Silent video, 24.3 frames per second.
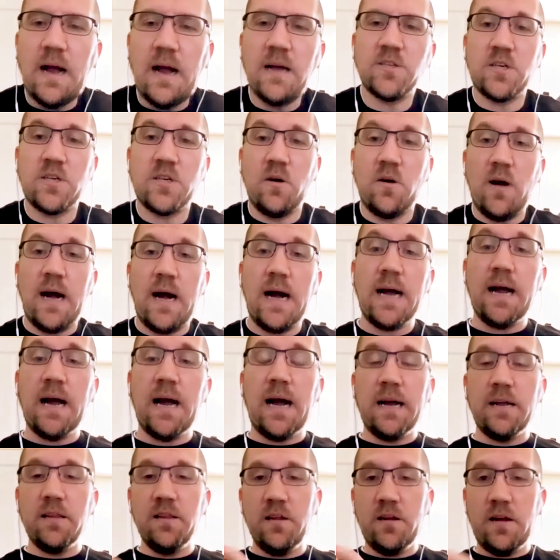So
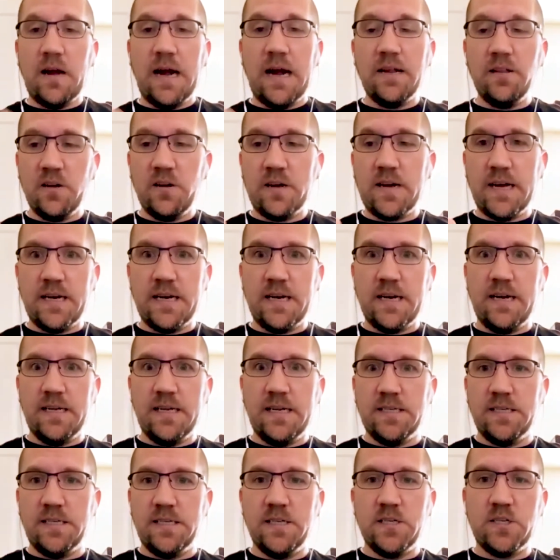I look at it
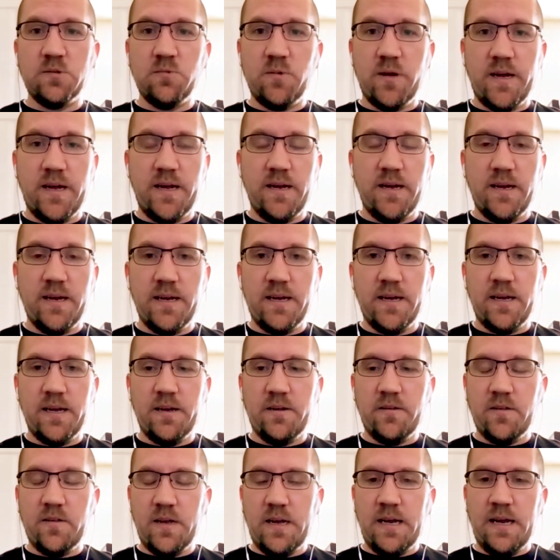as this way.
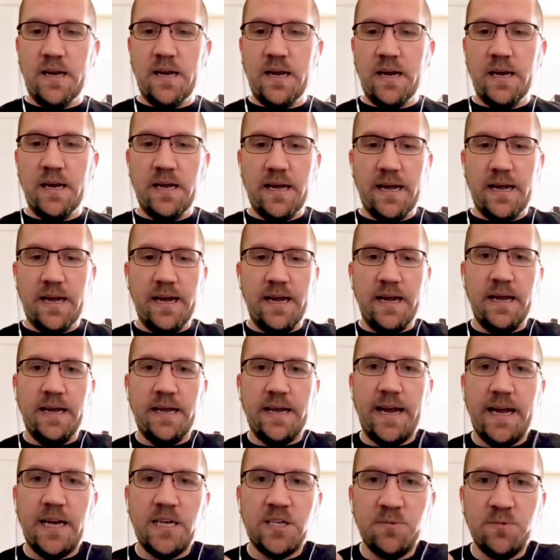
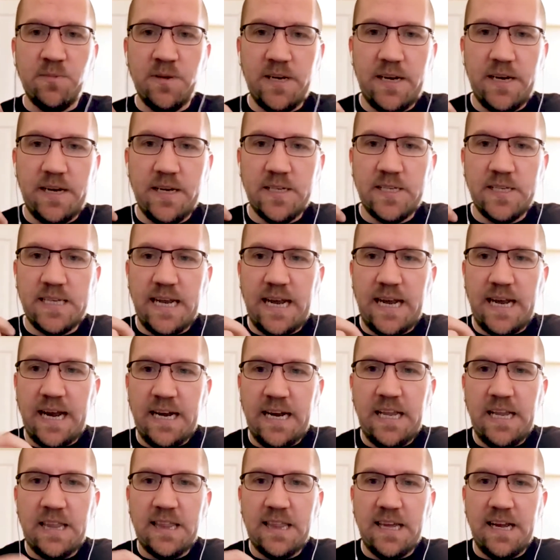Engagement is
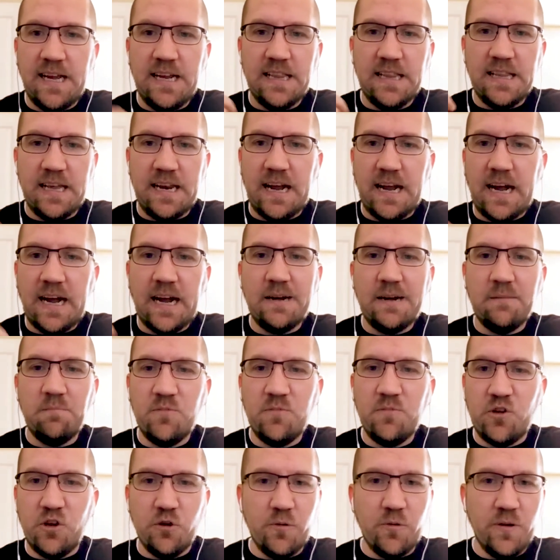anything that I'm
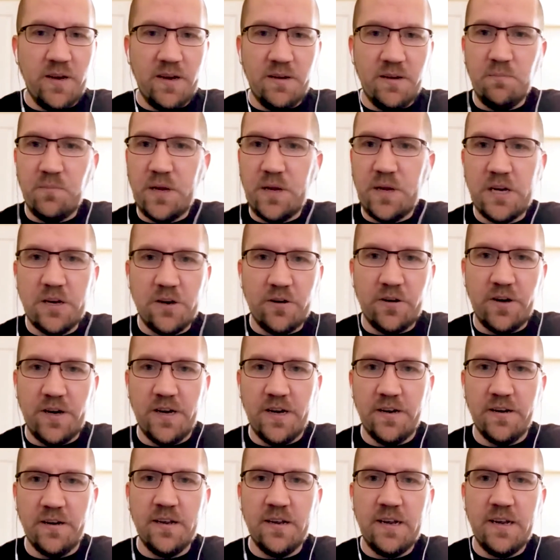doing,
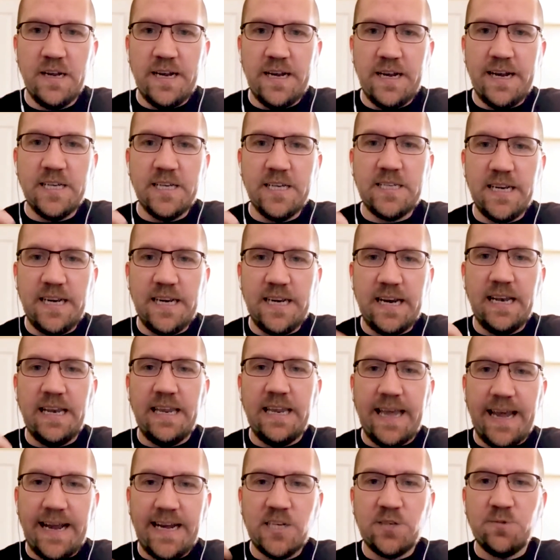period, is an
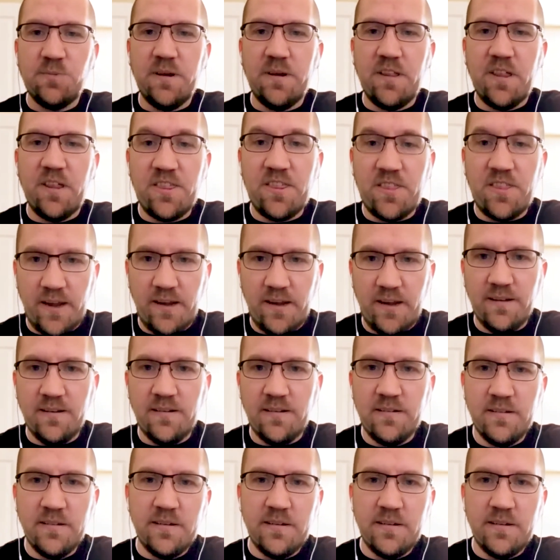engagement thing.